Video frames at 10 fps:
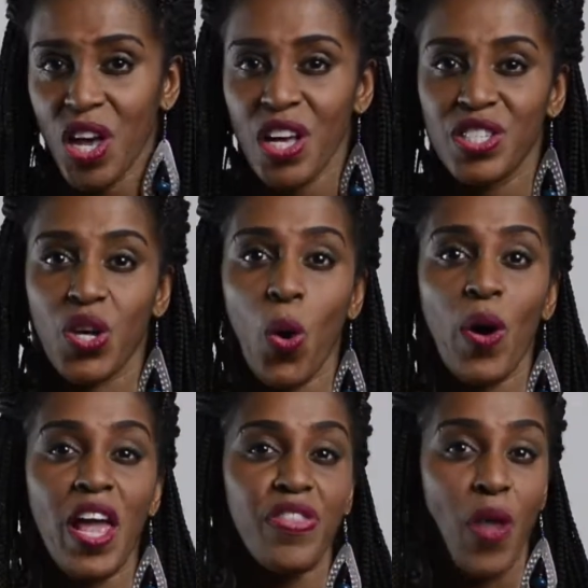
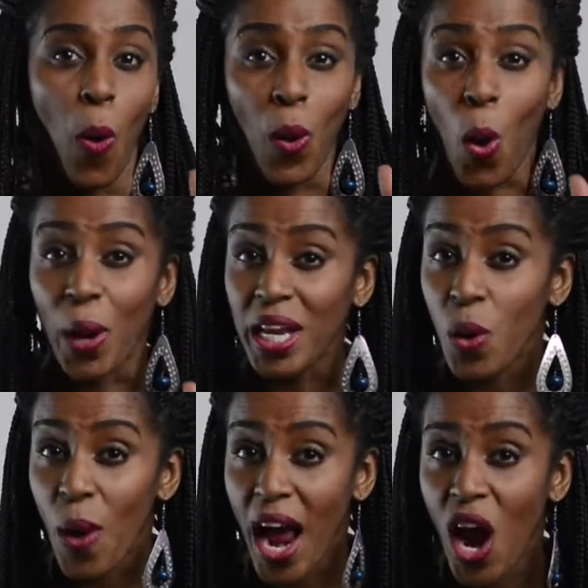So don't go
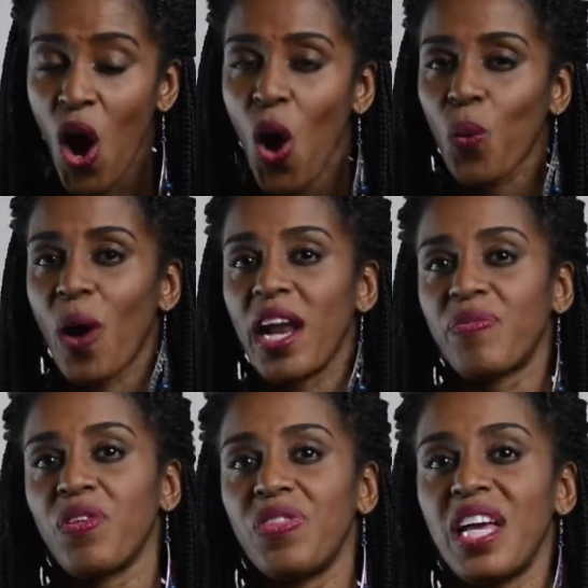anywhere. Right
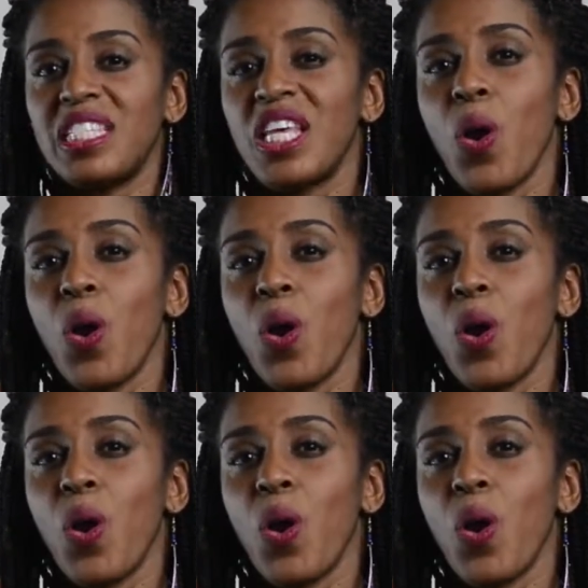after this,